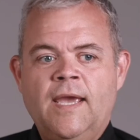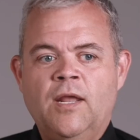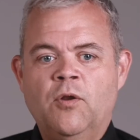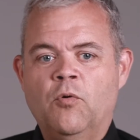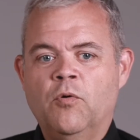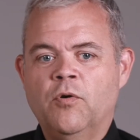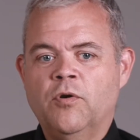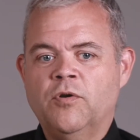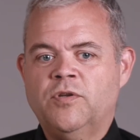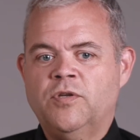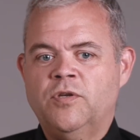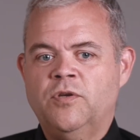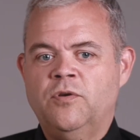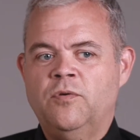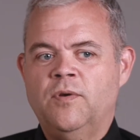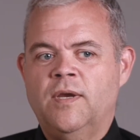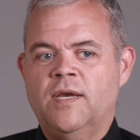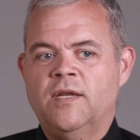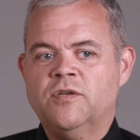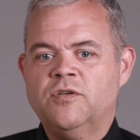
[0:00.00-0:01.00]
in order
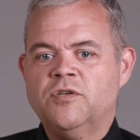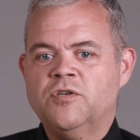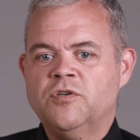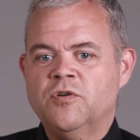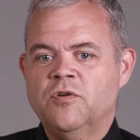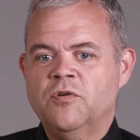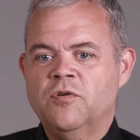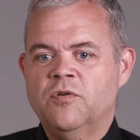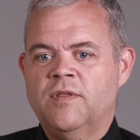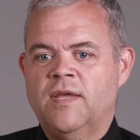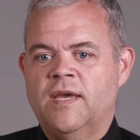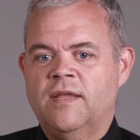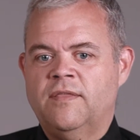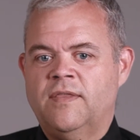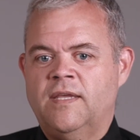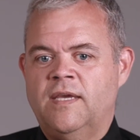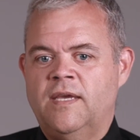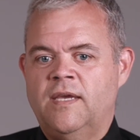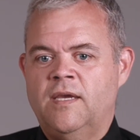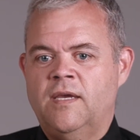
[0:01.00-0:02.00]
to ensure that
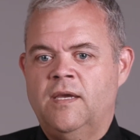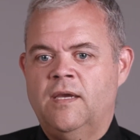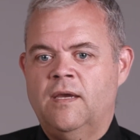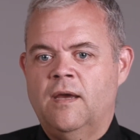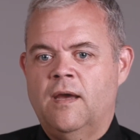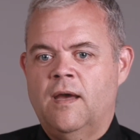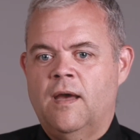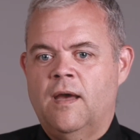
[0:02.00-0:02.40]
the